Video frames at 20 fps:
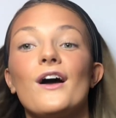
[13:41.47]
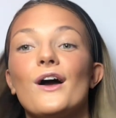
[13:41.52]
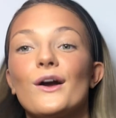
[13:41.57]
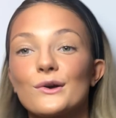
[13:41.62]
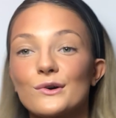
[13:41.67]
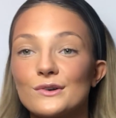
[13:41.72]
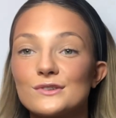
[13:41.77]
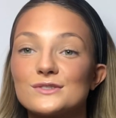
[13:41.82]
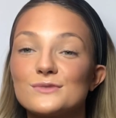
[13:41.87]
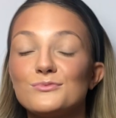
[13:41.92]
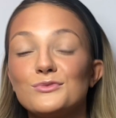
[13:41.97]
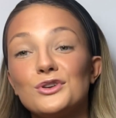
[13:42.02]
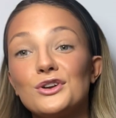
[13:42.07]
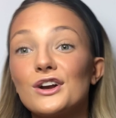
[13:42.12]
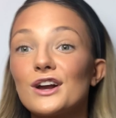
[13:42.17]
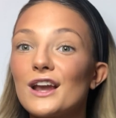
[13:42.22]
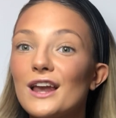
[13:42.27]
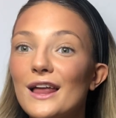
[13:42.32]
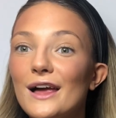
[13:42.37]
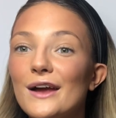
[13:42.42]
I've got some new
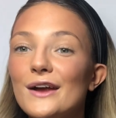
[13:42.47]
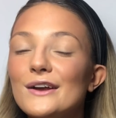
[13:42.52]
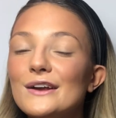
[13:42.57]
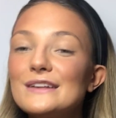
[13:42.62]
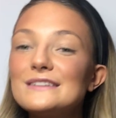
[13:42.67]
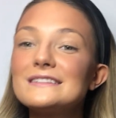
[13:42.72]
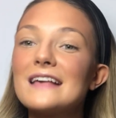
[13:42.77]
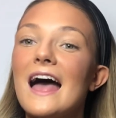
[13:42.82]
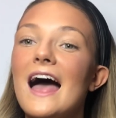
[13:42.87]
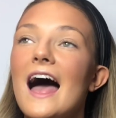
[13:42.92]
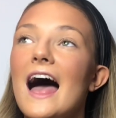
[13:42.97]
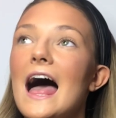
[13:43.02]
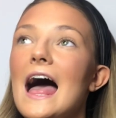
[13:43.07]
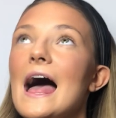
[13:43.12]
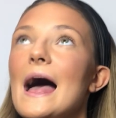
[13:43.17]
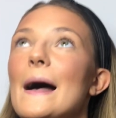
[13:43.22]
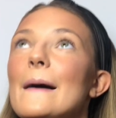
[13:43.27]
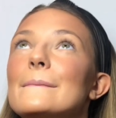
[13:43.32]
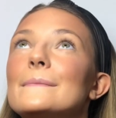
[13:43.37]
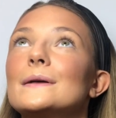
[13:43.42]
clothes,
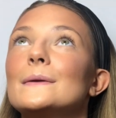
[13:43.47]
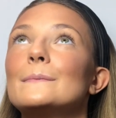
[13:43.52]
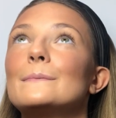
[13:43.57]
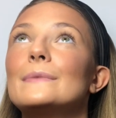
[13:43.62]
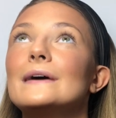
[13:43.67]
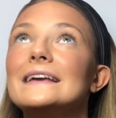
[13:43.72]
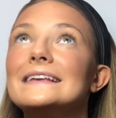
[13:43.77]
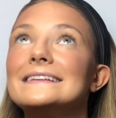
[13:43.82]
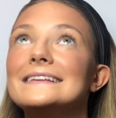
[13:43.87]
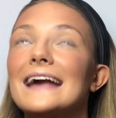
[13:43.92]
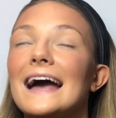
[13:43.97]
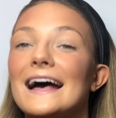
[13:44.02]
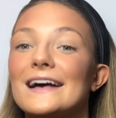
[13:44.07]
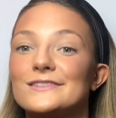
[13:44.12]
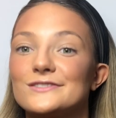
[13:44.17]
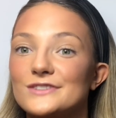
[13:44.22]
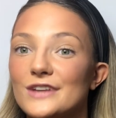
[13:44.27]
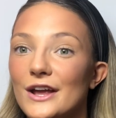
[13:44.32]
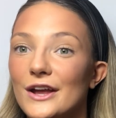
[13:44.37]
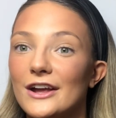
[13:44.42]
but yeah,
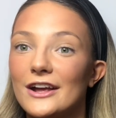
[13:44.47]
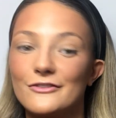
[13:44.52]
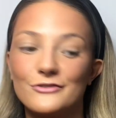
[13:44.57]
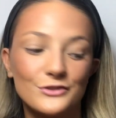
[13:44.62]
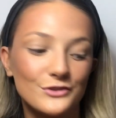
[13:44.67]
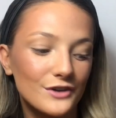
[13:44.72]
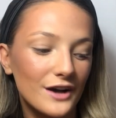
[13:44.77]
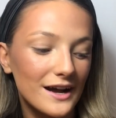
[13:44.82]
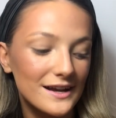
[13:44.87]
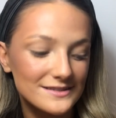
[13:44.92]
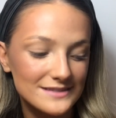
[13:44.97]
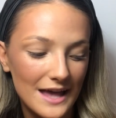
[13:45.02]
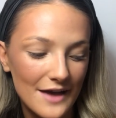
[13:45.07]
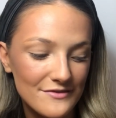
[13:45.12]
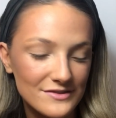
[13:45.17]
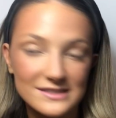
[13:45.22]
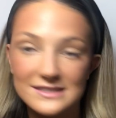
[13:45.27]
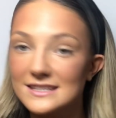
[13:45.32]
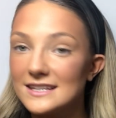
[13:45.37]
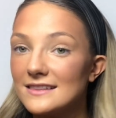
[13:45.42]
so if you guys
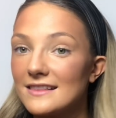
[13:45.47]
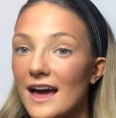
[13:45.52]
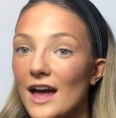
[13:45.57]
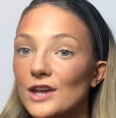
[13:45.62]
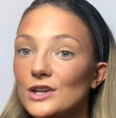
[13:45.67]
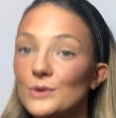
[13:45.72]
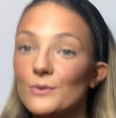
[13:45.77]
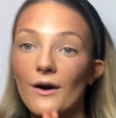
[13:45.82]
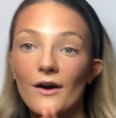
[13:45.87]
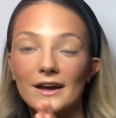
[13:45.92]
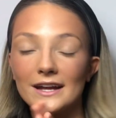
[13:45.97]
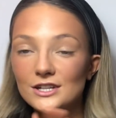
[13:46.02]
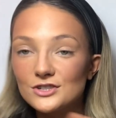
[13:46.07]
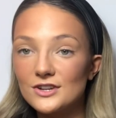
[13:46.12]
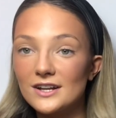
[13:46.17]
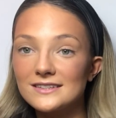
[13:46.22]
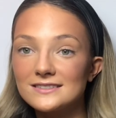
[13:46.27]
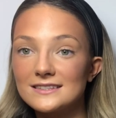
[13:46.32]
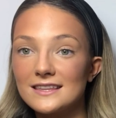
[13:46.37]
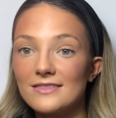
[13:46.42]
haven't seen that and you are
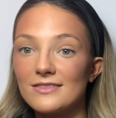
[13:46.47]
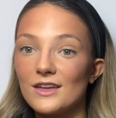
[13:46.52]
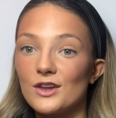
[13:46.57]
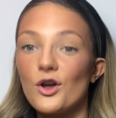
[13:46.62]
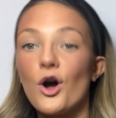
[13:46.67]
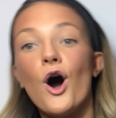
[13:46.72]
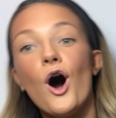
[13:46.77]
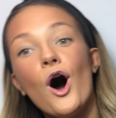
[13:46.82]
interested, then